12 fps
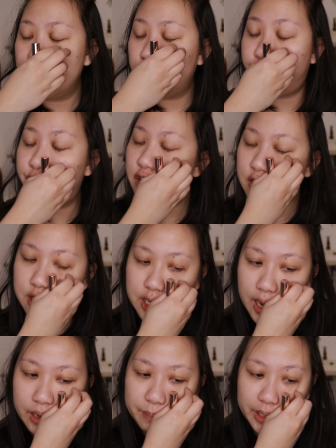The first
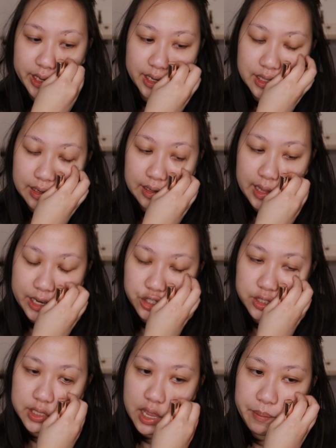time magnetic
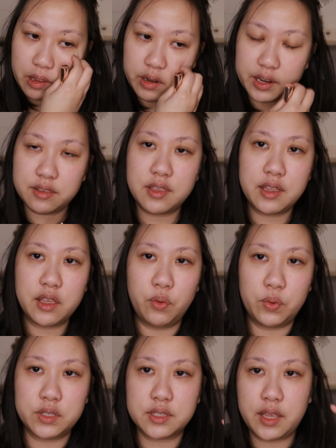lashes came out, I think
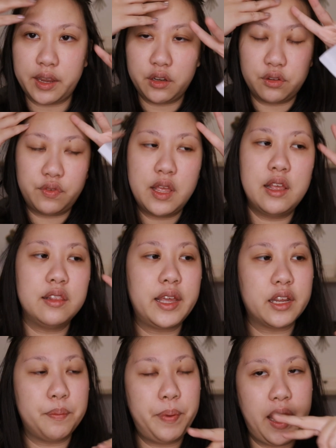it was kind of
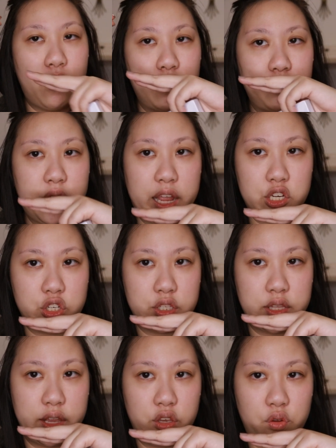like a pair of
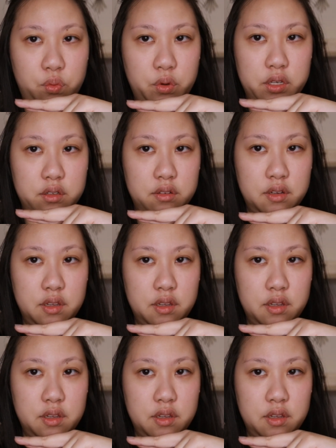lashes that you would